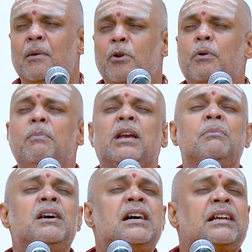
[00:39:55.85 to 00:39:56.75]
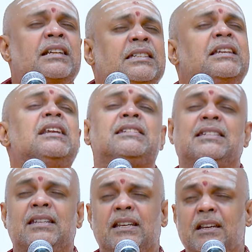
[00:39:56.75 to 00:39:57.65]
People become
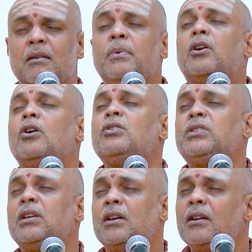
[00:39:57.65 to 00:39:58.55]
restless because